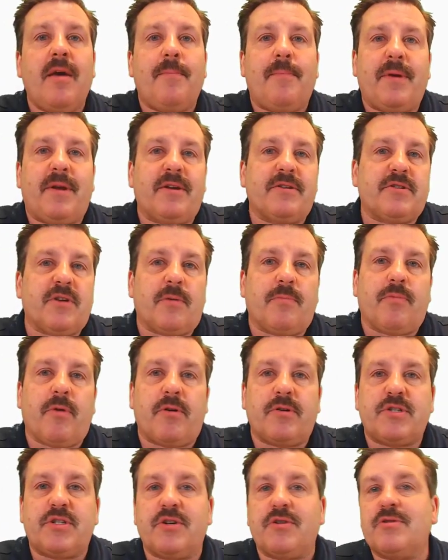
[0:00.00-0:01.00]
because our
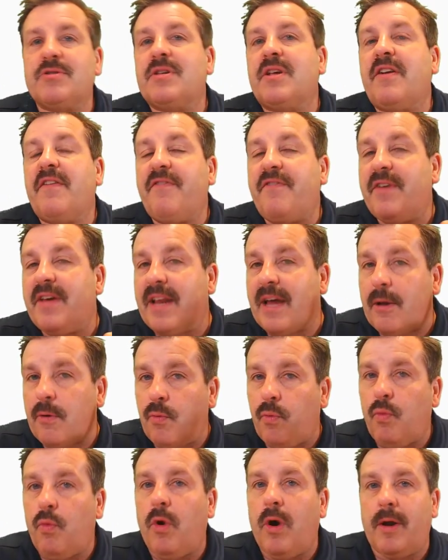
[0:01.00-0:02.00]
brochure is going to fit
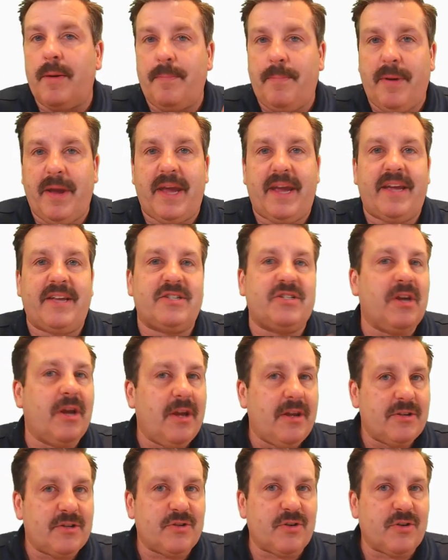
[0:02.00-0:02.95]
on one page.